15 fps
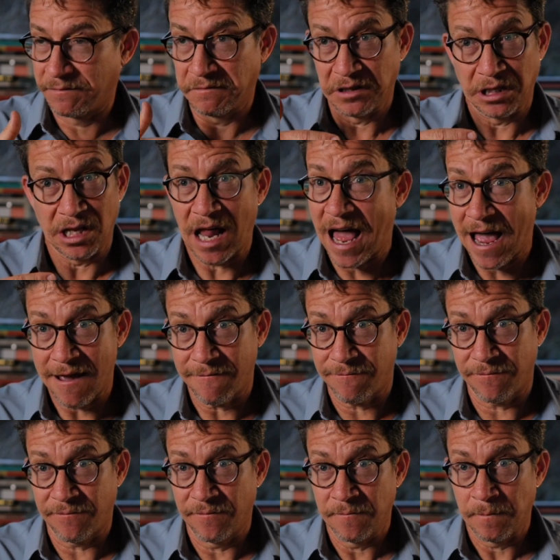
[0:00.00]

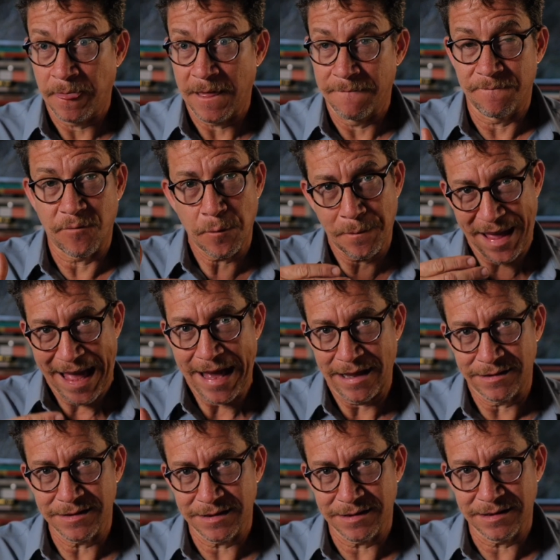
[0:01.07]
life for
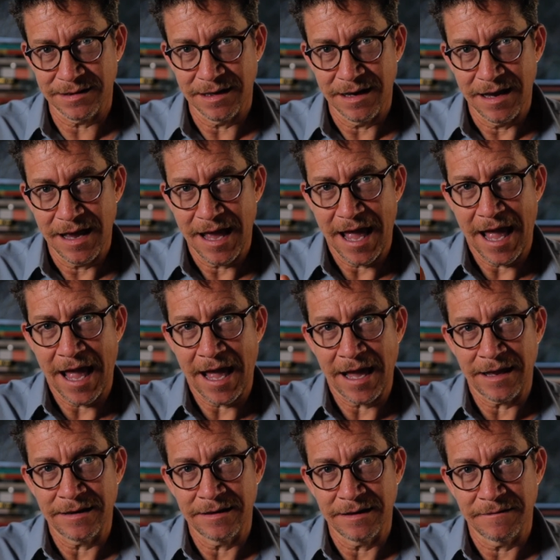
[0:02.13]
pets
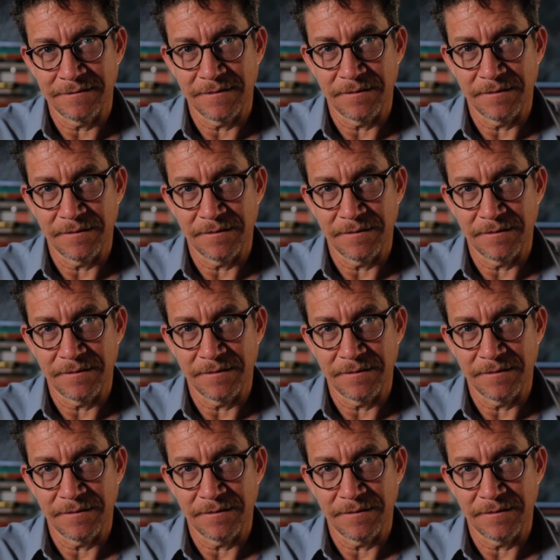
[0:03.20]
and